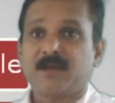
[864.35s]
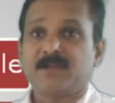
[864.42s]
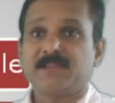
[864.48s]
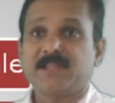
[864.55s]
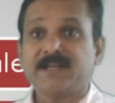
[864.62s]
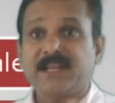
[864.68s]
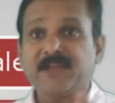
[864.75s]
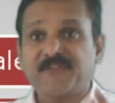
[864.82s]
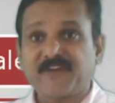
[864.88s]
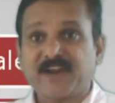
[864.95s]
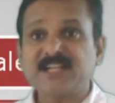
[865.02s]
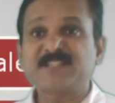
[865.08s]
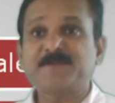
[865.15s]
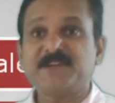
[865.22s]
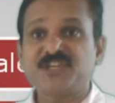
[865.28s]
The
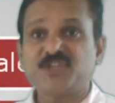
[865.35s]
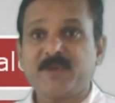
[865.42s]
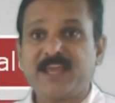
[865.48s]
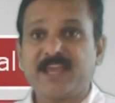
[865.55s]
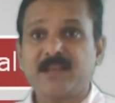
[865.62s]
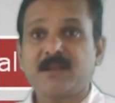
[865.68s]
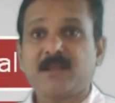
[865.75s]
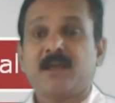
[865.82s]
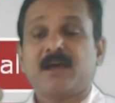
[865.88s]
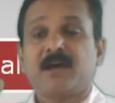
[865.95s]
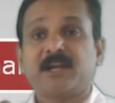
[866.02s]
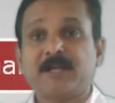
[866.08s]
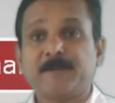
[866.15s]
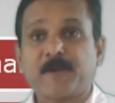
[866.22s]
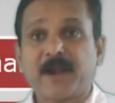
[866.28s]
difference between
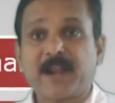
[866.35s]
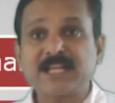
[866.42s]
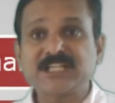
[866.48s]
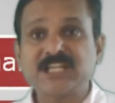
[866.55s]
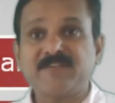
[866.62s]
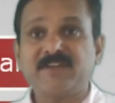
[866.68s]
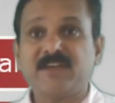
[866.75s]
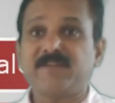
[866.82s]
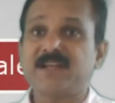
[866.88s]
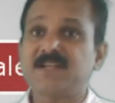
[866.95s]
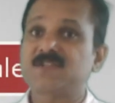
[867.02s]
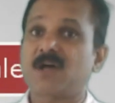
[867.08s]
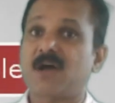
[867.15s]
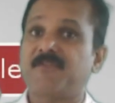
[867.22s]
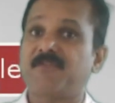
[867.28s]
reproductive
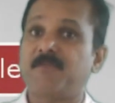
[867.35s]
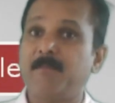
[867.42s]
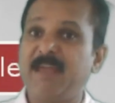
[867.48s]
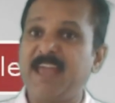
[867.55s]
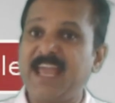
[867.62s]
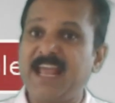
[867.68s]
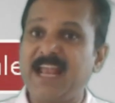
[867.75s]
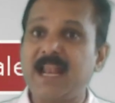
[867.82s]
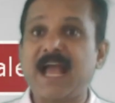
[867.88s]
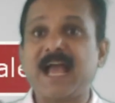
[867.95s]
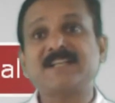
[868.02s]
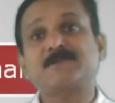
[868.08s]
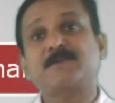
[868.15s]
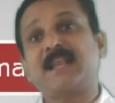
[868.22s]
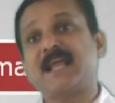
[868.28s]
events of male
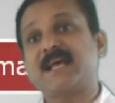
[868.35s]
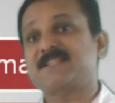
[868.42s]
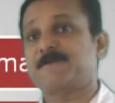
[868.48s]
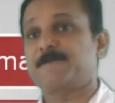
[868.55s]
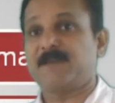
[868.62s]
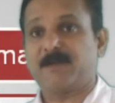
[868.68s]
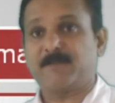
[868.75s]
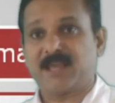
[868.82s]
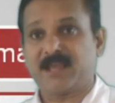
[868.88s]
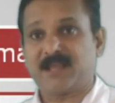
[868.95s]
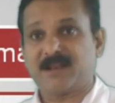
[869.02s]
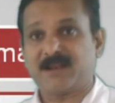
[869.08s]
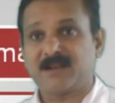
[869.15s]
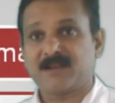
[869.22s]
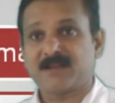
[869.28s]
as well as
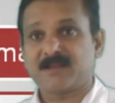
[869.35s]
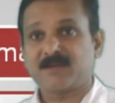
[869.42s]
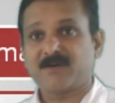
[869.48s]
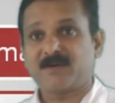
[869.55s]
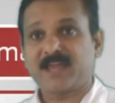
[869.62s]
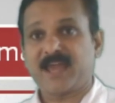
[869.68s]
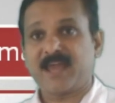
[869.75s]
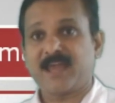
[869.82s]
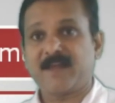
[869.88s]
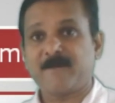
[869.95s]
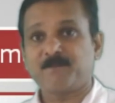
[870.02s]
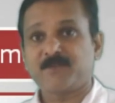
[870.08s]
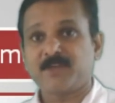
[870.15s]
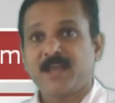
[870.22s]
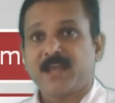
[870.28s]
female.
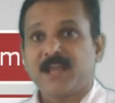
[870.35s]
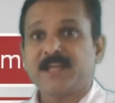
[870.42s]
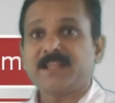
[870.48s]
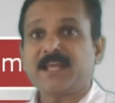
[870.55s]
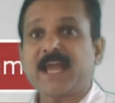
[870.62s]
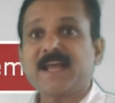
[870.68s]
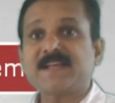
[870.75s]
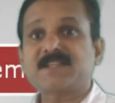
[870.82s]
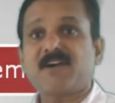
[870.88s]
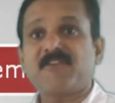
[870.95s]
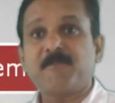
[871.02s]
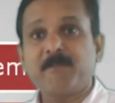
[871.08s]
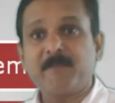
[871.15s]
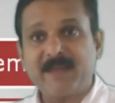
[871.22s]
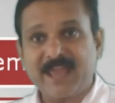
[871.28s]
Okay. In the case
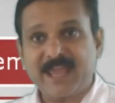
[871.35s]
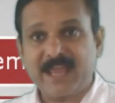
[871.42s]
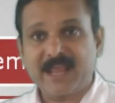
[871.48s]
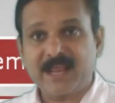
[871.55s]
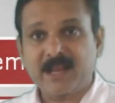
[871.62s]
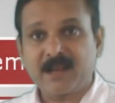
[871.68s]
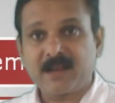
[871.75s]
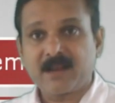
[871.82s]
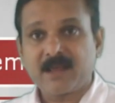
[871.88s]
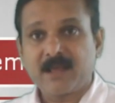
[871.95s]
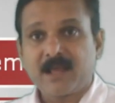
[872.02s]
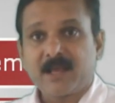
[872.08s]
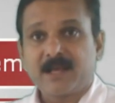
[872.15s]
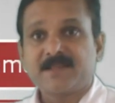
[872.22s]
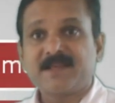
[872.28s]
of male,
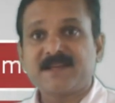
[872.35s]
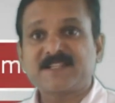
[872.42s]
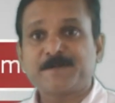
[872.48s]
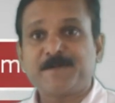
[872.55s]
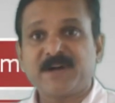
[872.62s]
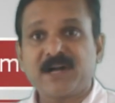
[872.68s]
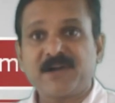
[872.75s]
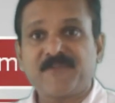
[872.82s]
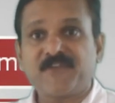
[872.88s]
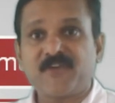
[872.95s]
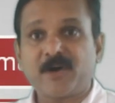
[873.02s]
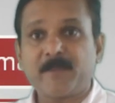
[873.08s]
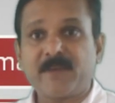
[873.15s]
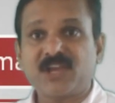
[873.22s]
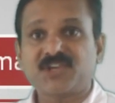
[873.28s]
the sperm
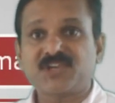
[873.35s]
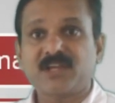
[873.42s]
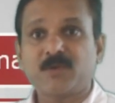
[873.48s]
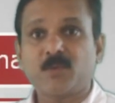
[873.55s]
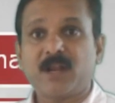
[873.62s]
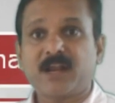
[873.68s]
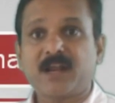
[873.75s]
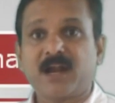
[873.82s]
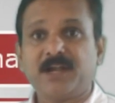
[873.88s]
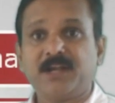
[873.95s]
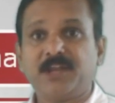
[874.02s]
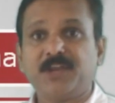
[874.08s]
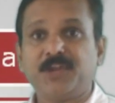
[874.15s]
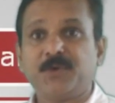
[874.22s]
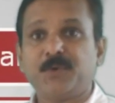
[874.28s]
formation will
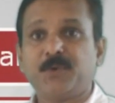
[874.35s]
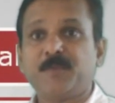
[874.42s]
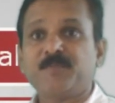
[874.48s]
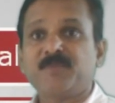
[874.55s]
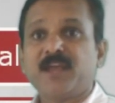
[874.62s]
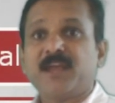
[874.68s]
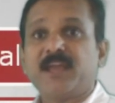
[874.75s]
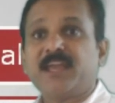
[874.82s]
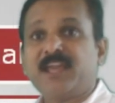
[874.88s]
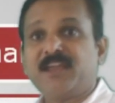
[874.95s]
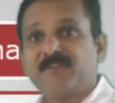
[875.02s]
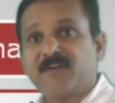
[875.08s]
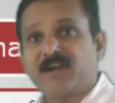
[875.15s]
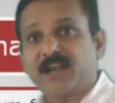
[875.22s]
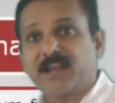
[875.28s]
continue
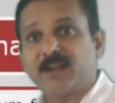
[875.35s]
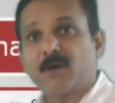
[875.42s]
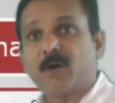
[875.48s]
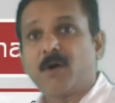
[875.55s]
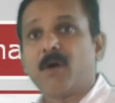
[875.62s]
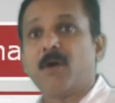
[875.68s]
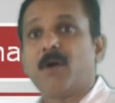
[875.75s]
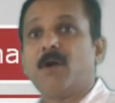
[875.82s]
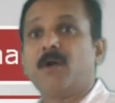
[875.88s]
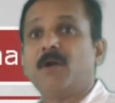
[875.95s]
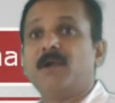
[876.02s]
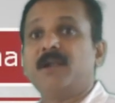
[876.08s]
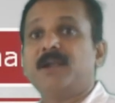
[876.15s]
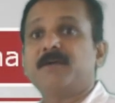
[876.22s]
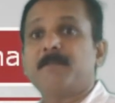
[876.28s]
even in
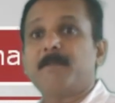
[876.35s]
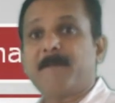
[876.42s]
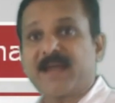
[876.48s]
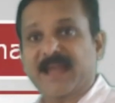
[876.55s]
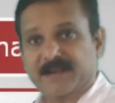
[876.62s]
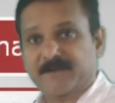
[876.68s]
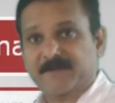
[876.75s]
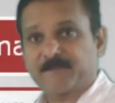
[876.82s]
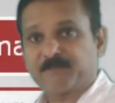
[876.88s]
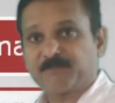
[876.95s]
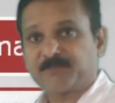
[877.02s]
old men.